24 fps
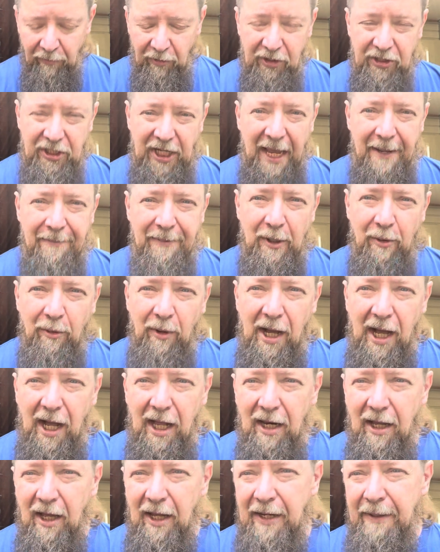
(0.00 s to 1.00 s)
JB
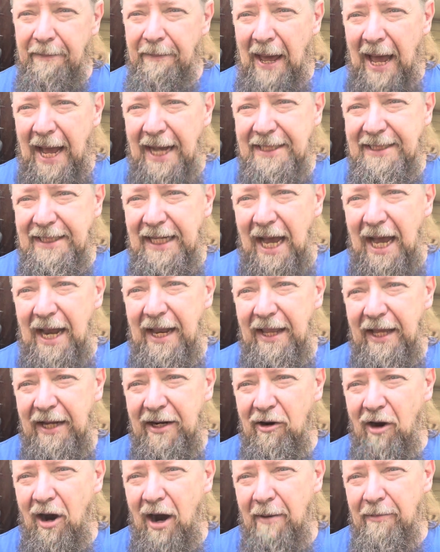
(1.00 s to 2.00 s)
Weld on the back side of the
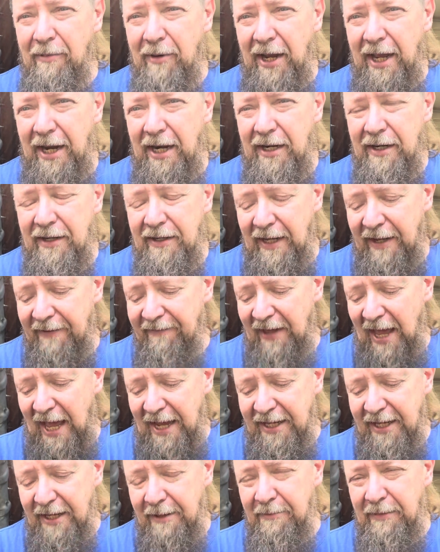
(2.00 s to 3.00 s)
carburetor, the
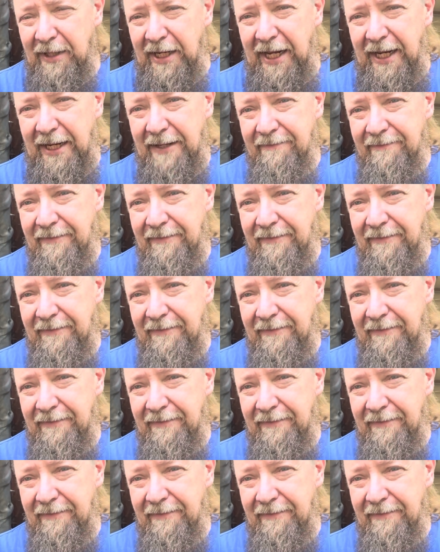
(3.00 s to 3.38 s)
vacuum leak,